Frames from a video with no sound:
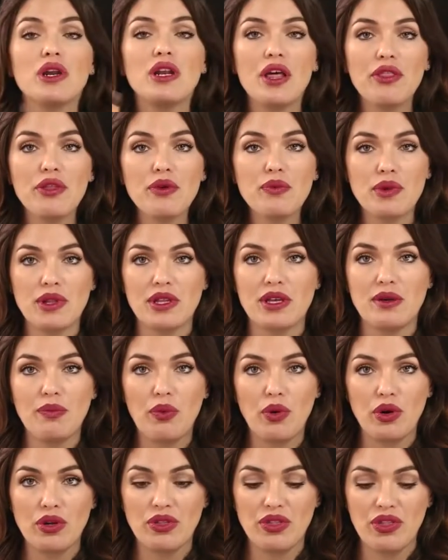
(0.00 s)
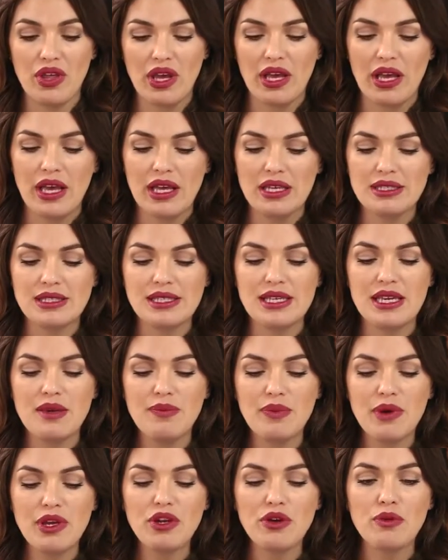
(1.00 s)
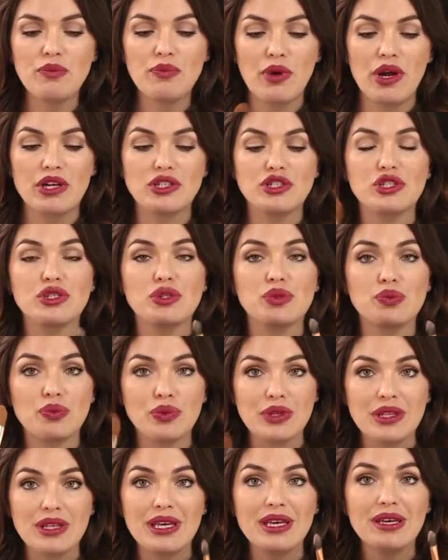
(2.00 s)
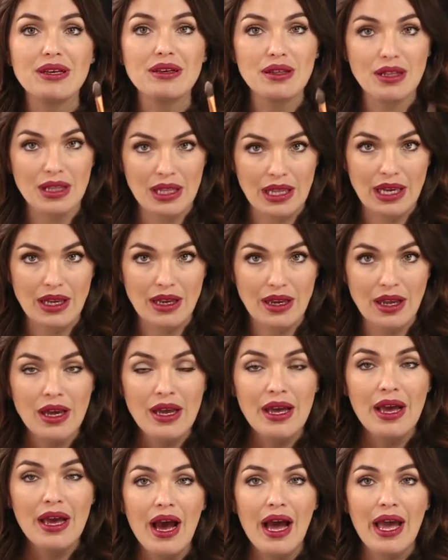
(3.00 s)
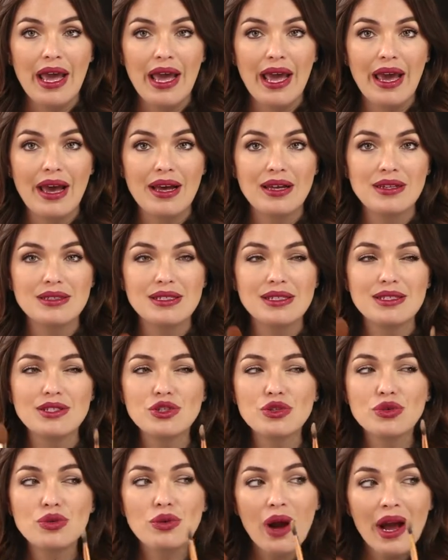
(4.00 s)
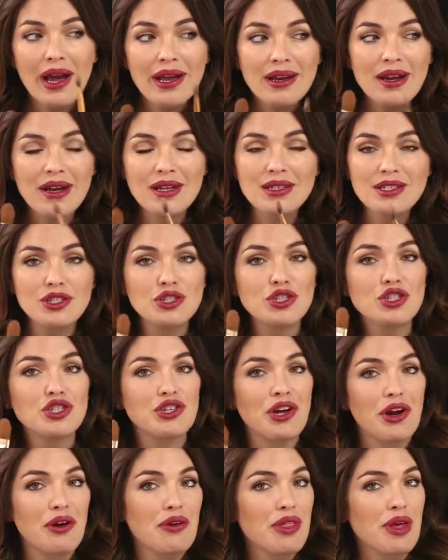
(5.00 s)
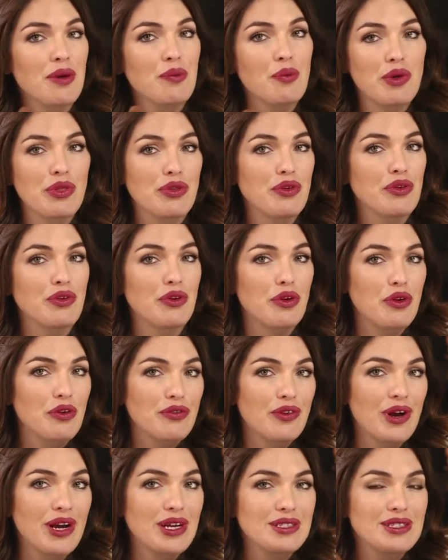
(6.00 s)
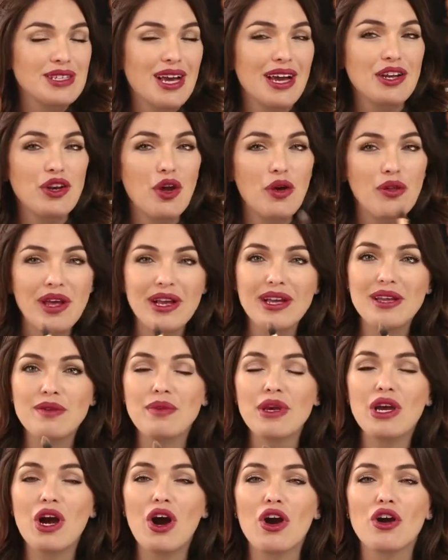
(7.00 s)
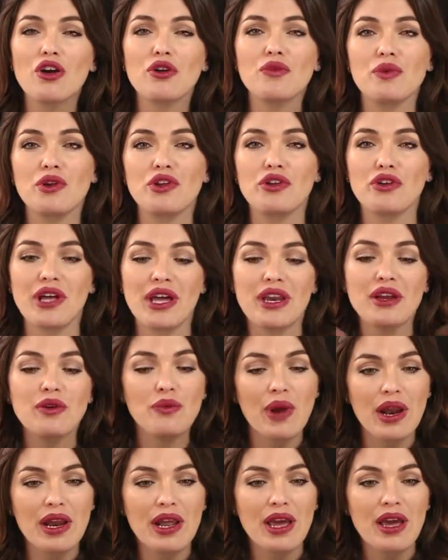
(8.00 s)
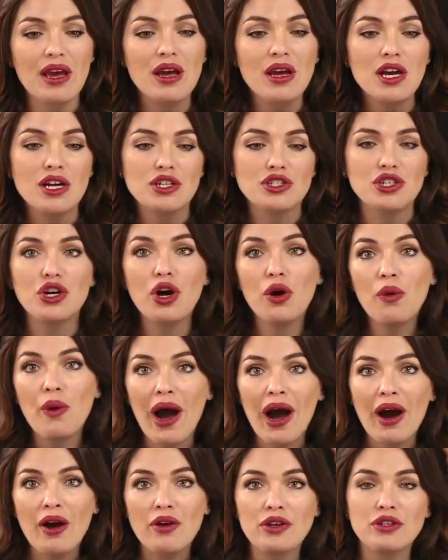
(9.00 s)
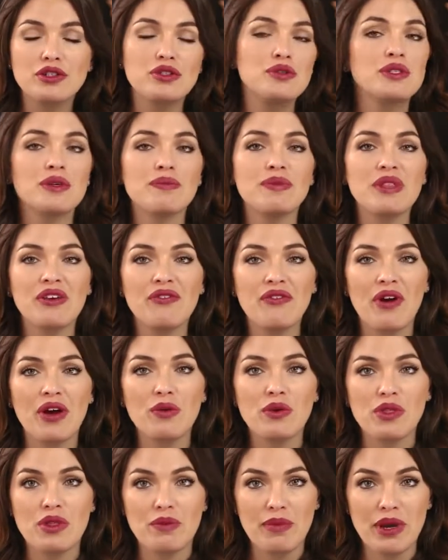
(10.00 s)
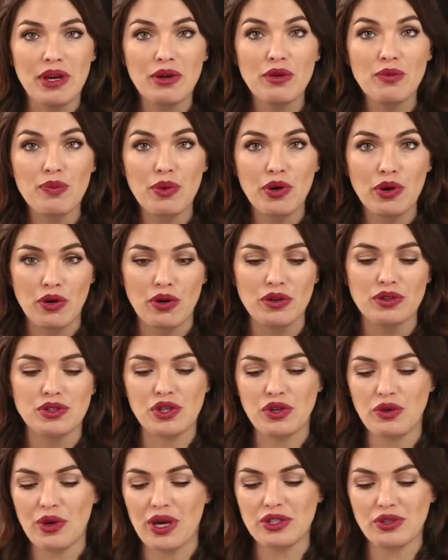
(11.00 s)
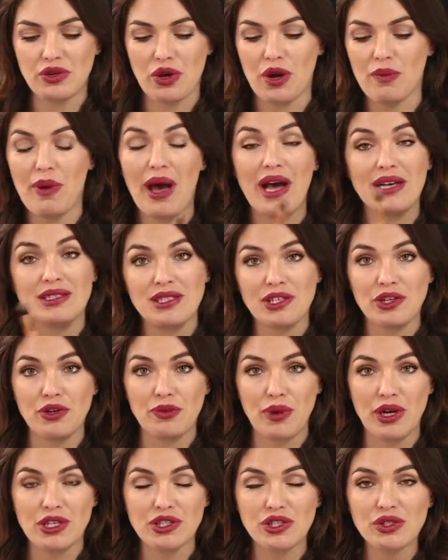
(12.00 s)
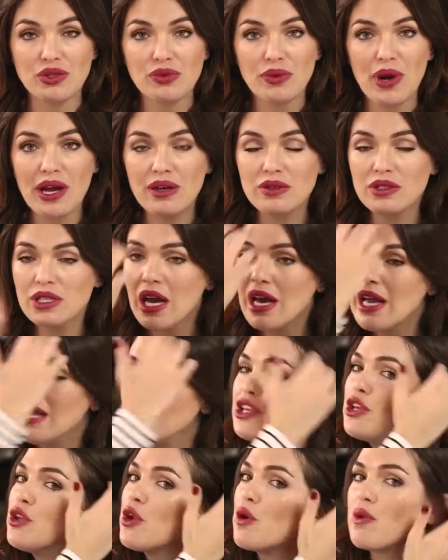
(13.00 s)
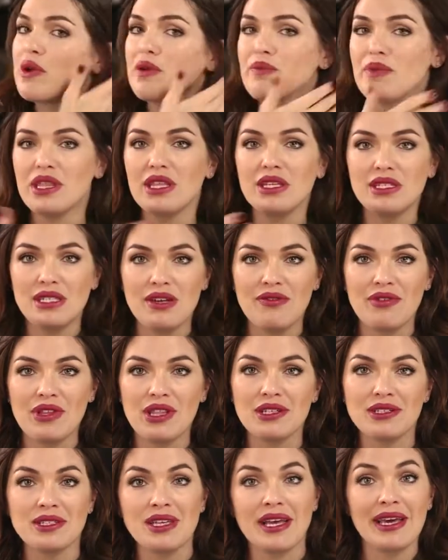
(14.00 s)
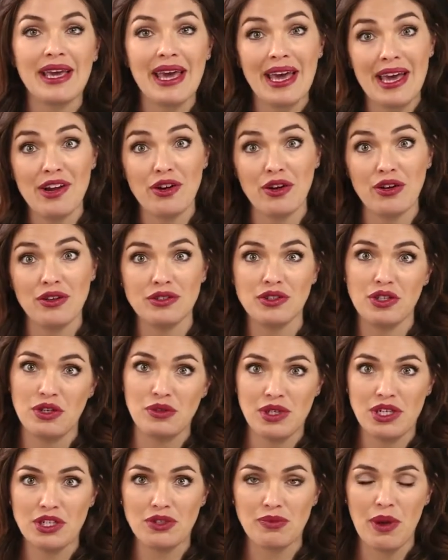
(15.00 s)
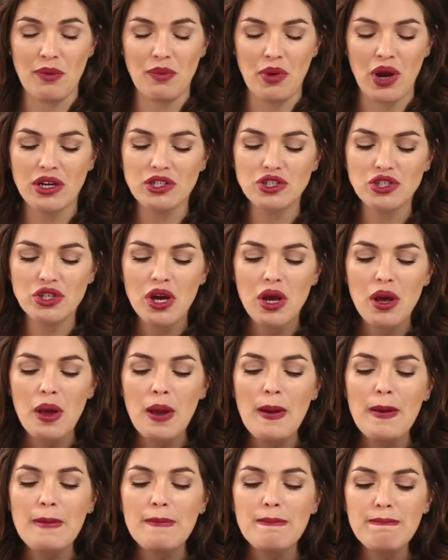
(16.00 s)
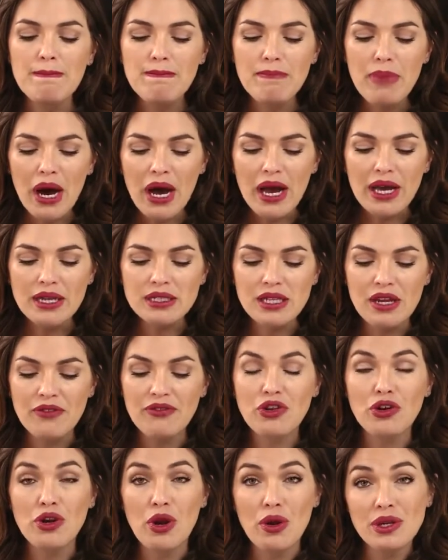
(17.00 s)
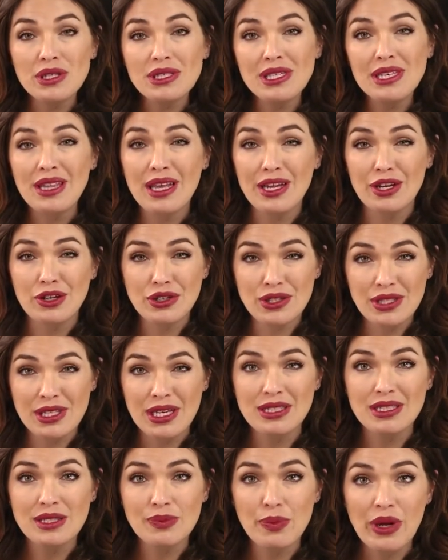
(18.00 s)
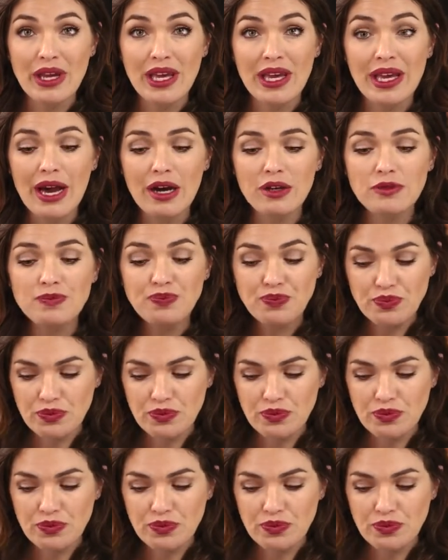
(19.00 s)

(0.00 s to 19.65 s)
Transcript: another really important thing is keeping your brushes really clean, and try not to share them with your girlfriends. I know that can be hard when you're getting ready to go out or do something fun with a big group of girls and you guys are all passing your brushes around. You don't want to be the diva that's like, hey girl, don't touch my brush. But if you're noticing that your skin's breaking out,